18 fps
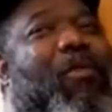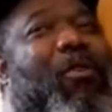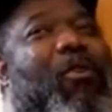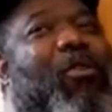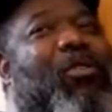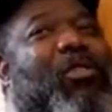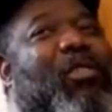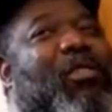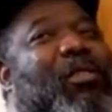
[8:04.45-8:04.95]

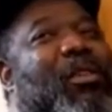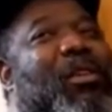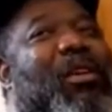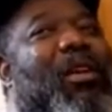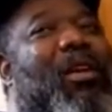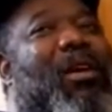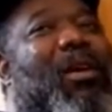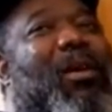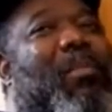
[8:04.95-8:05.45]
version,
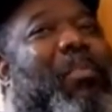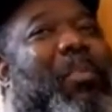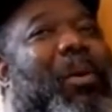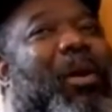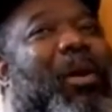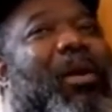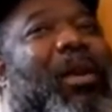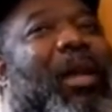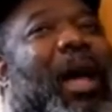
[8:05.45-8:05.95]

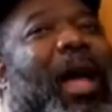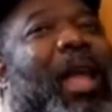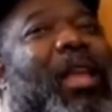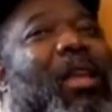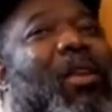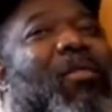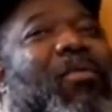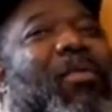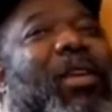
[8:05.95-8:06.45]
but I
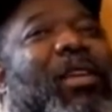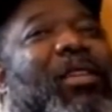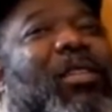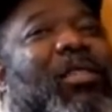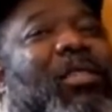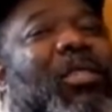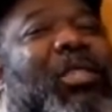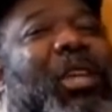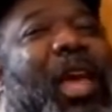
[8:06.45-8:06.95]
know that
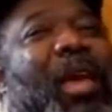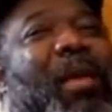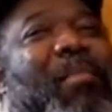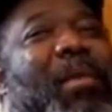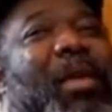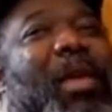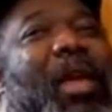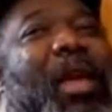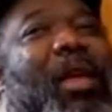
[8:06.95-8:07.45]

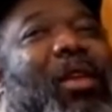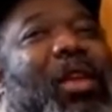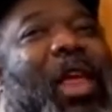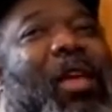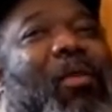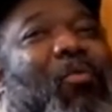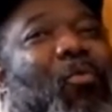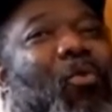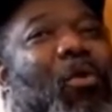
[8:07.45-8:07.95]
Jamie and,
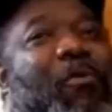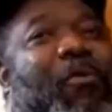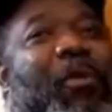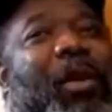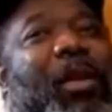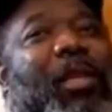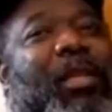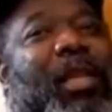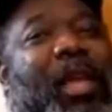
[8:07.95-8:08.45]
and
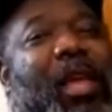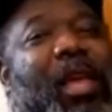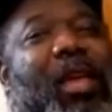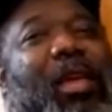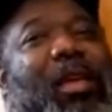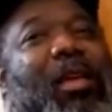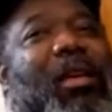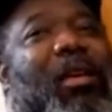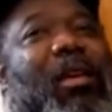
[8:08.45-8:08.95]
Wolfie
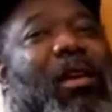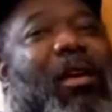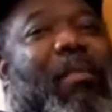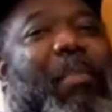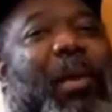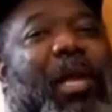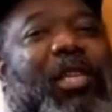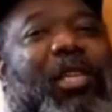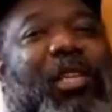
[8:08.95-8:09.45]
D, a uh,
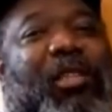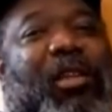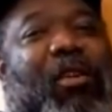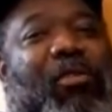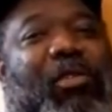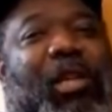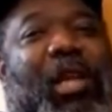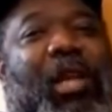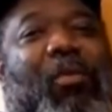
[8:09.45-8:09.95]
PG
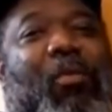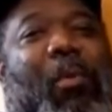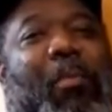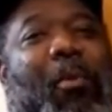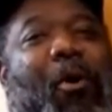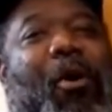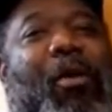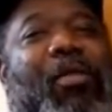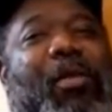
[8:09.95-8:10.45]
13, were
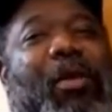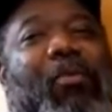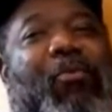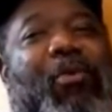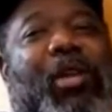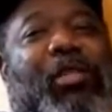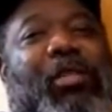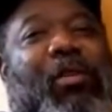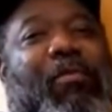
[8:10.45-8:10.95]
part of the
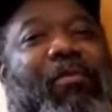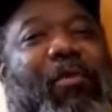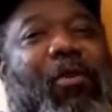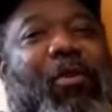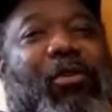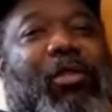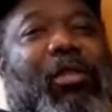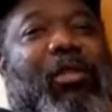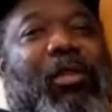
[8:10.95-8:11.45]
original
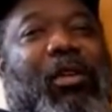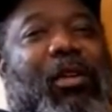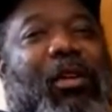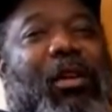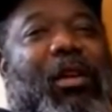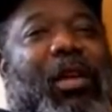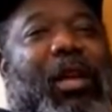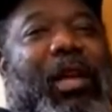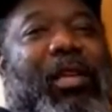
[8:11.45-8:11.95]
version.
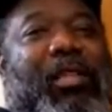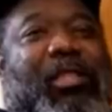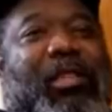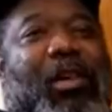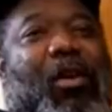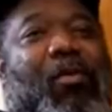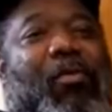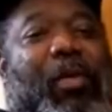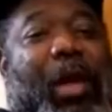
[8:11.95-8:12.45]
And
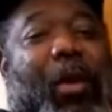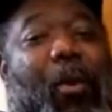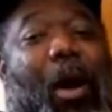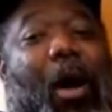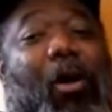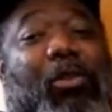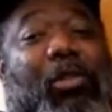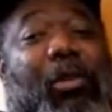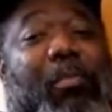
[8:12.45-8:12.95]
so they were
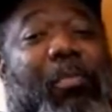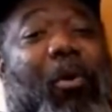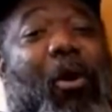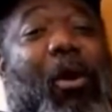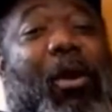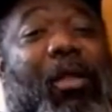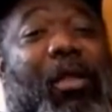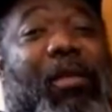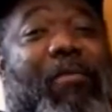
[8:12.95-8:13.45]
also
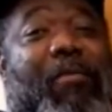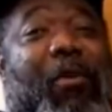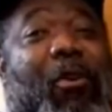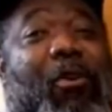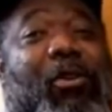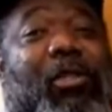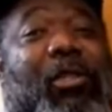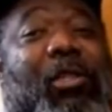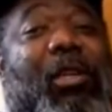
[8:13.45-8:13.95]
part of the
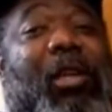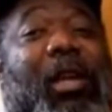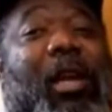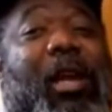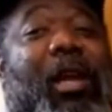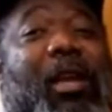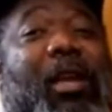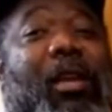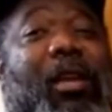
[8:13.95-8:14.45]
version
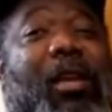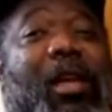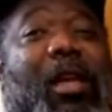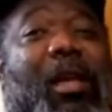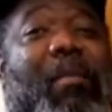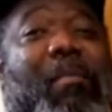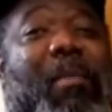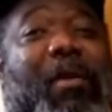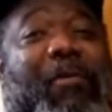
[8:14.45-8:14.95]
in
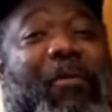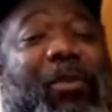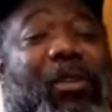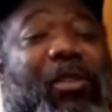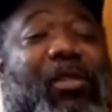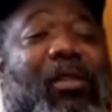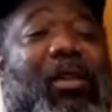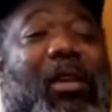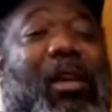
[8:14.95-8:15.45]

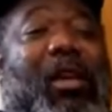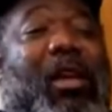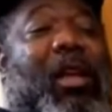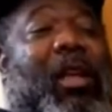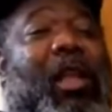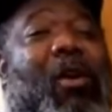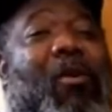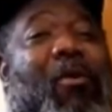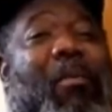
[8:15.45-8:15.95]
Memphis,
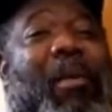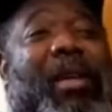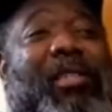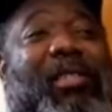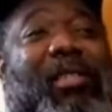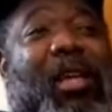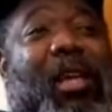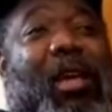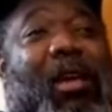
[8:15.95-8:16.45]
along with
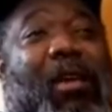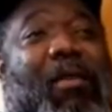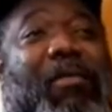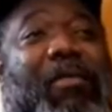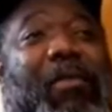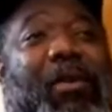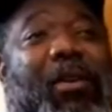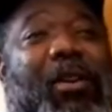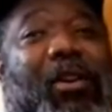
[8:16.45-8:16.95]

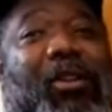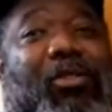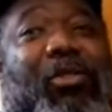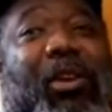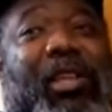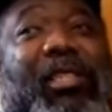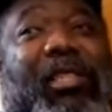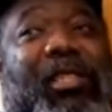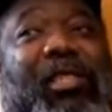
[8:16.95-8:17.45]
myself,
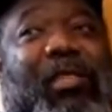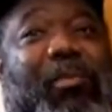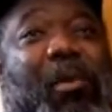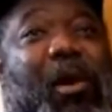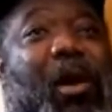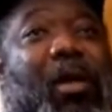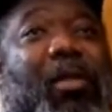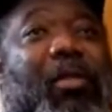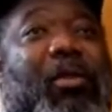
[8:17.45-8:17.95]
Tracy
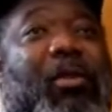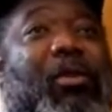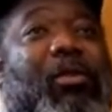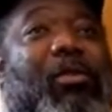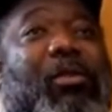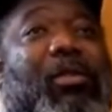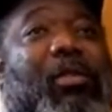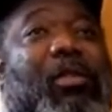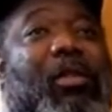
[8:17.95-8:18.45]

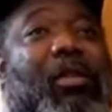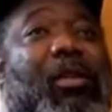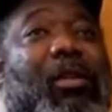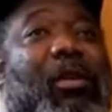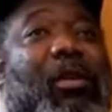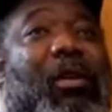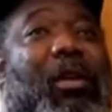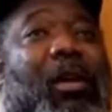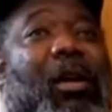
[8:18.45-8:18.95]
Smothers,
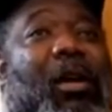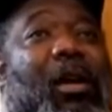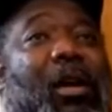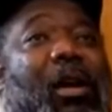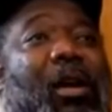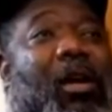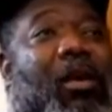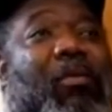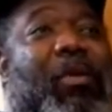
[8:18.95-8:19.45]

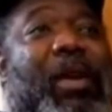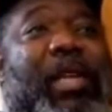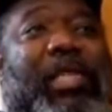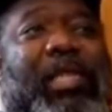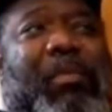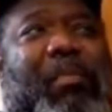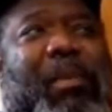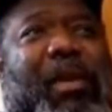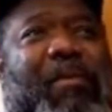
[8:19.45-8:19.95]
uh,
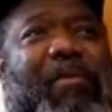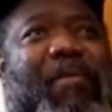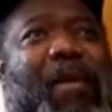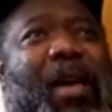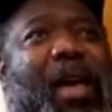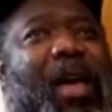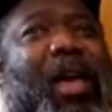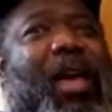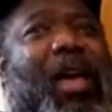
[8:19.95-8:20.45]
Reggie B.
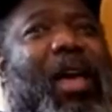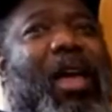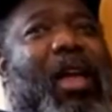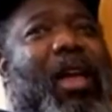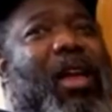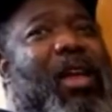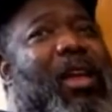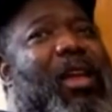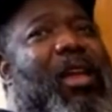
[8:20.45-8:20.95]

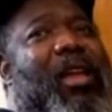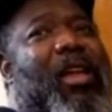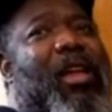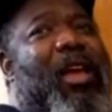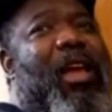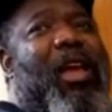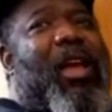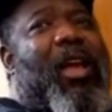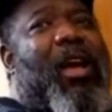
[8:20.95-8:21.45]
Fine,
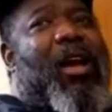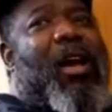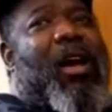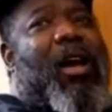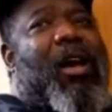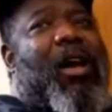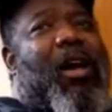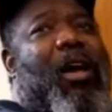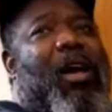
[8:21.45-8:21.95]
uh,
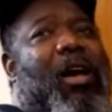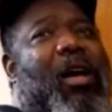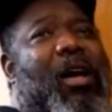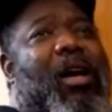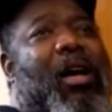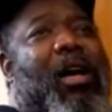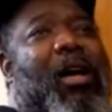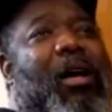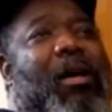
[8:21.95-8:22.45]

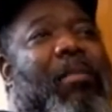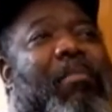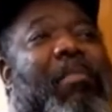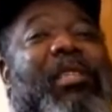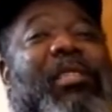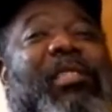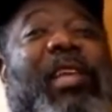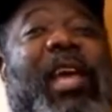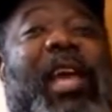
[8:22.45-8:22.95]
uh,
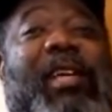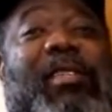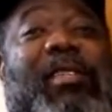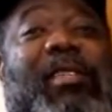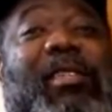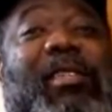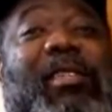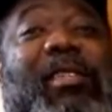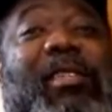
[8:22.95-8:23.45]
Miss
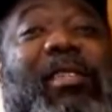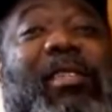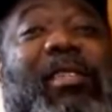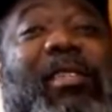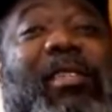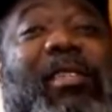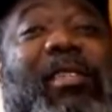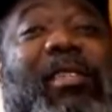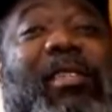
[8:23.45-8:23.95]
Texas or
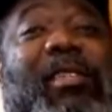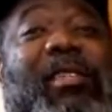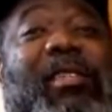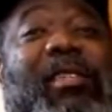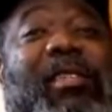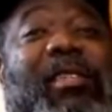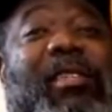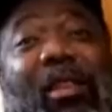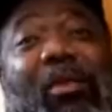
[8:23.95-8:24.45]
Miss
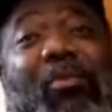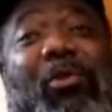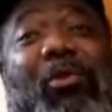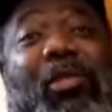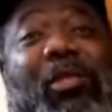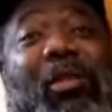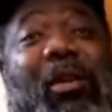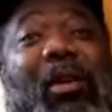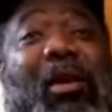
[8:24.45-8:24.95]
Jacqueline
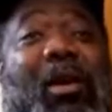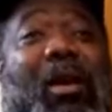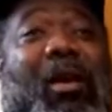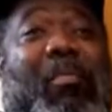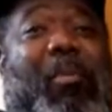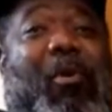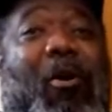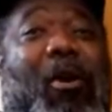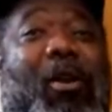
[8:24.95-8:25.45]
was a
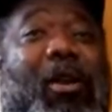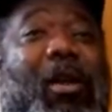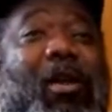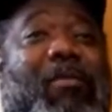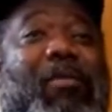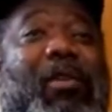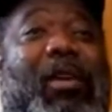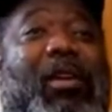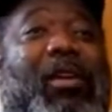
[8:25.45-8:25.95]
part
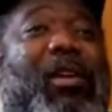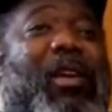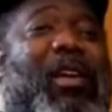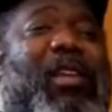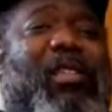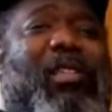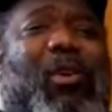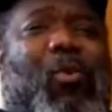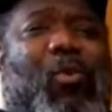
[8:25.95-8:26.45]
of it.
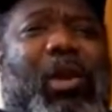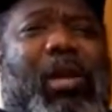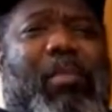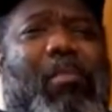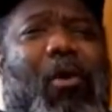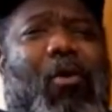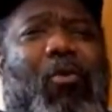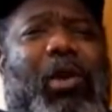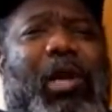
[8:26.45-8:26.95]
as Queen
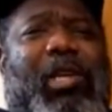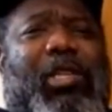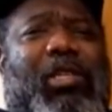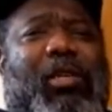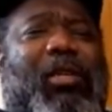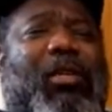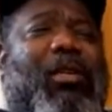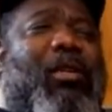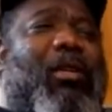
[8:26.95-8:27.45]

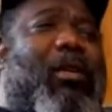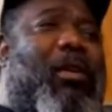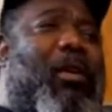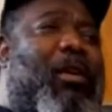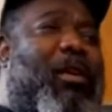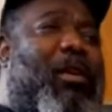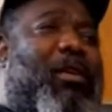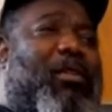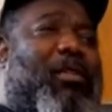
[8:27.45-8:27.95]
Moesha.
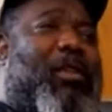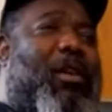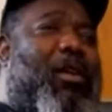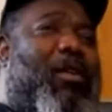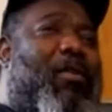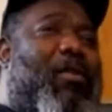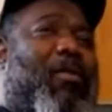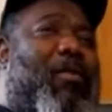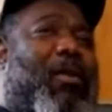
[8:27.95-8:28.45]

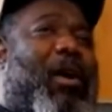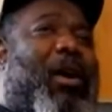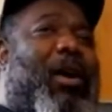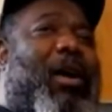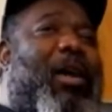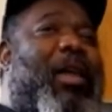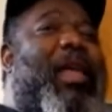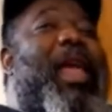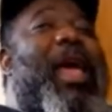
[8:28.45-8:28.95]
So
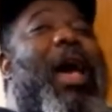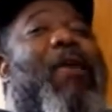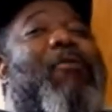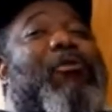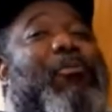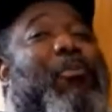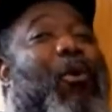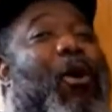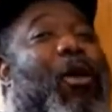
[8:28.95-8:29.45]
uh, yeah, I
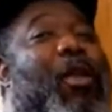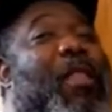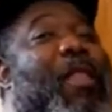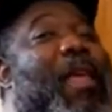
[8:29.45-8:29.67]
was part